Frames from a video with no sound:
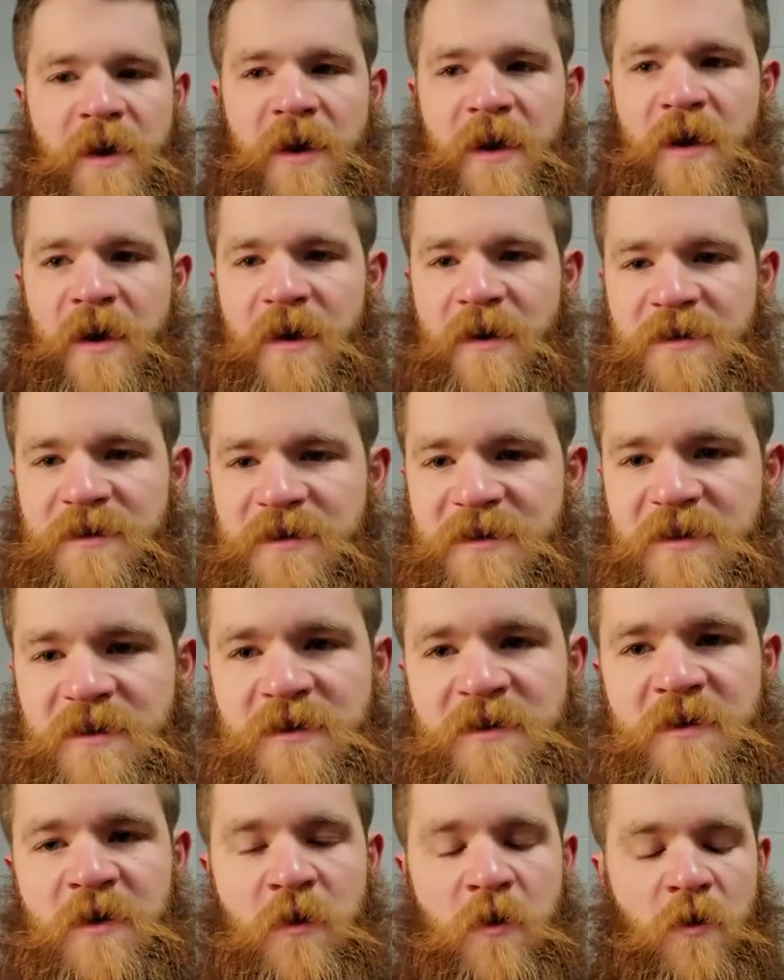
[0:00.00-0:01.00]
guys,
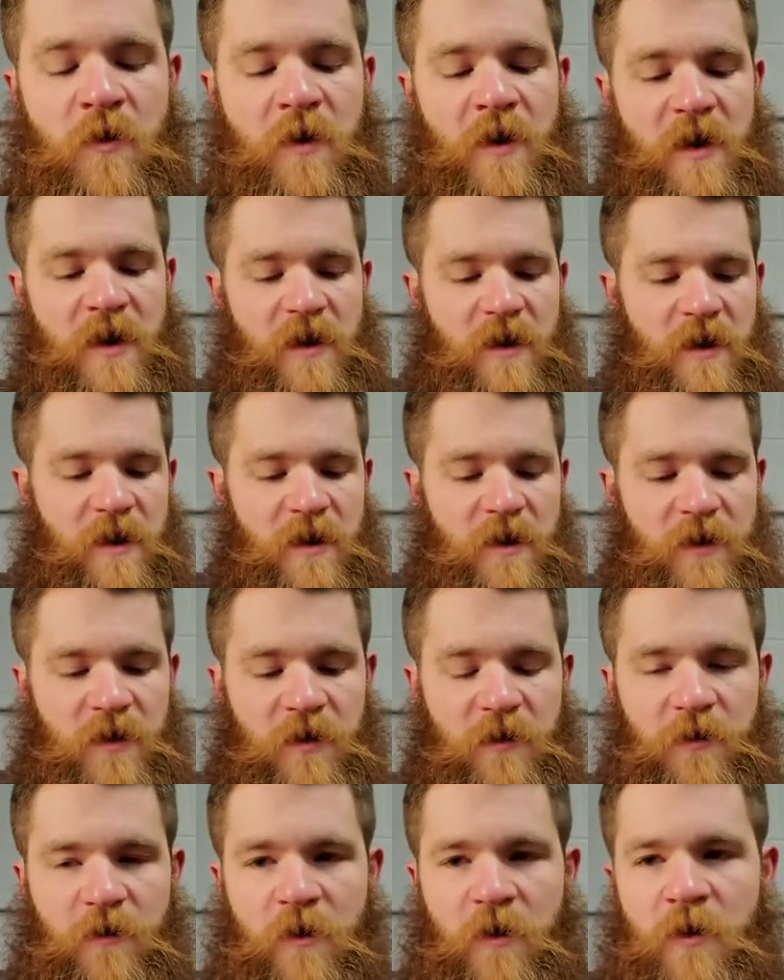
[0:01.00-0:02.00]
so
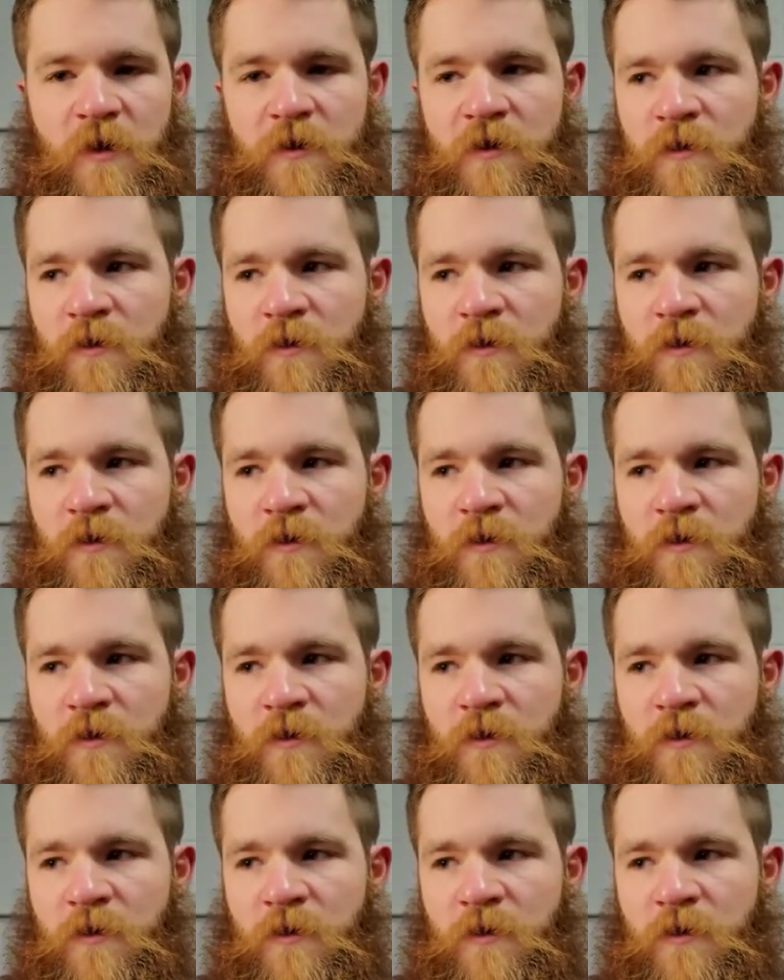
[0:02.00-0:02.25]
here are the